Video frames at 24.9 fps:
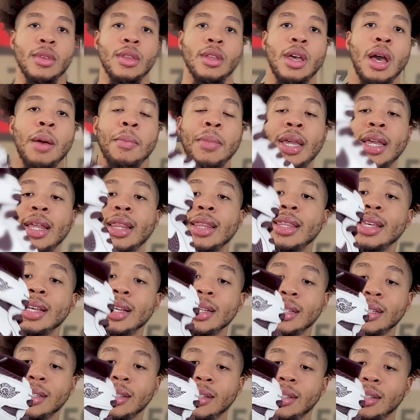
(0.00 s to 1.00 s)
I mean,
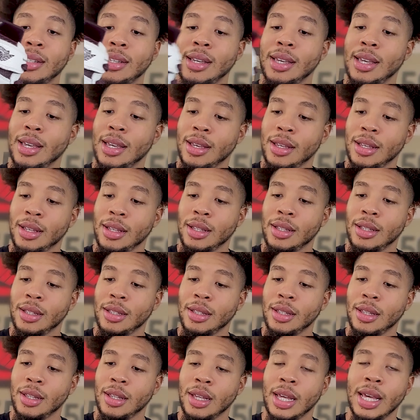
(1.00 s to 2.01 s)
this
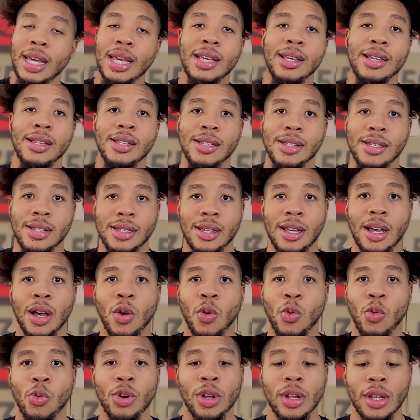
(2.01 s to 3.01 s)
is
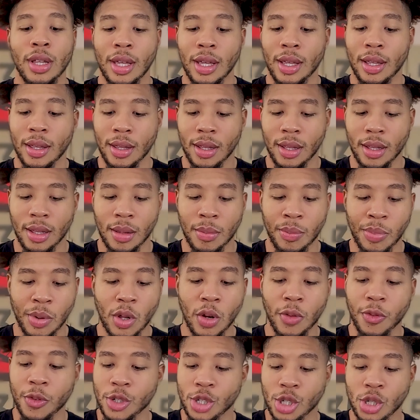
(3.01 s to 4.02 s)
a really
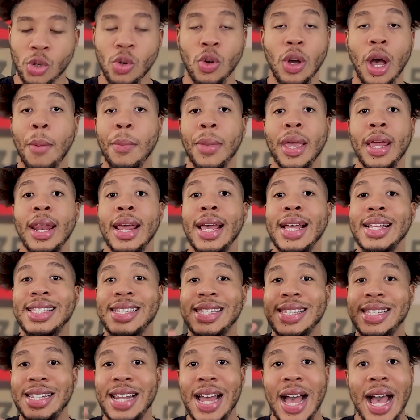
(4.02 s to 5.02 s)
beautiful shoe. I mean,
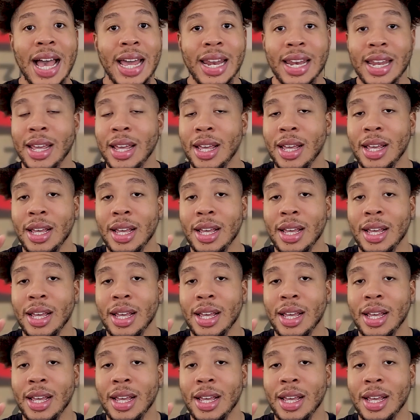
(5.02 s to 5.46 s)
it's not,